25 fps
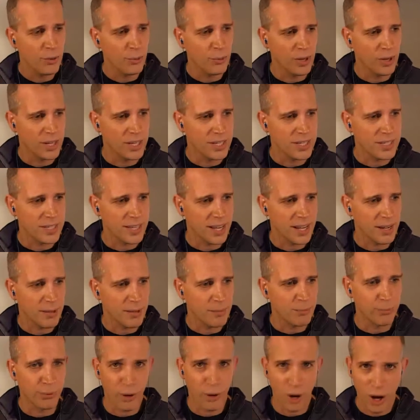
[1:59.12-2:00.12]
was uh,
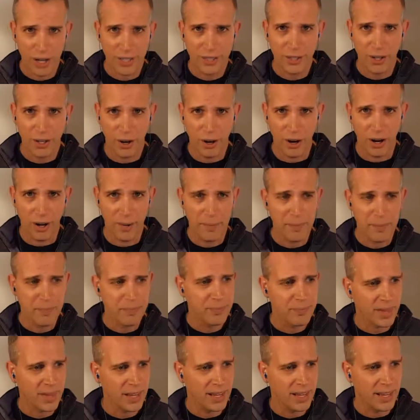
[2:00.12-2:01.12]
Broadcom
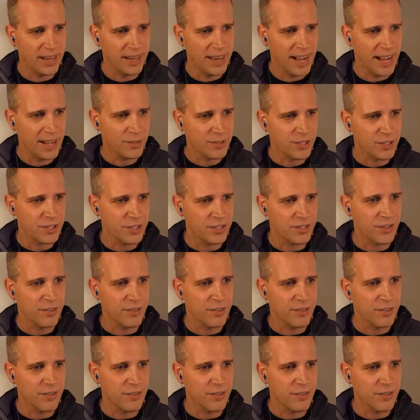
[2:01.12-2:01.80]
announces the